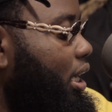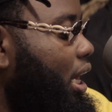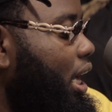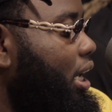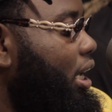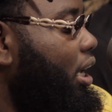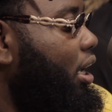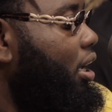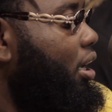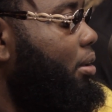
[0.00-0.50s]
a
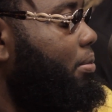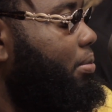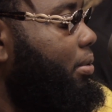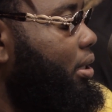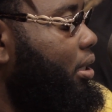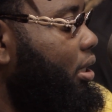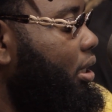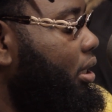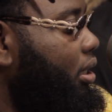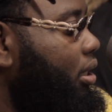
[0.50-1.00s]
lot of
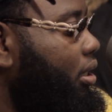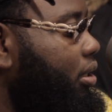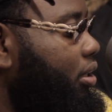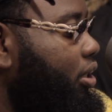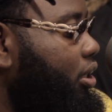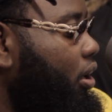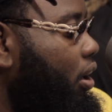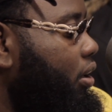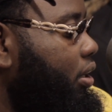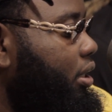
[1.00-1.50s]
ups and
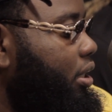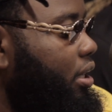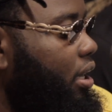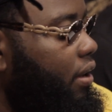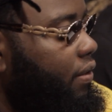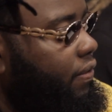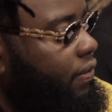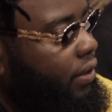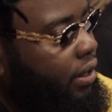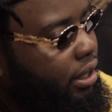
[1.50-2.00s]
saw
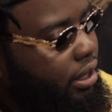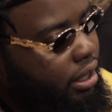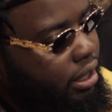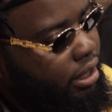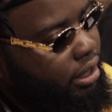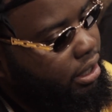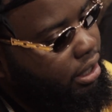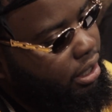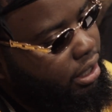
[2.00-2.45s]
stuff and and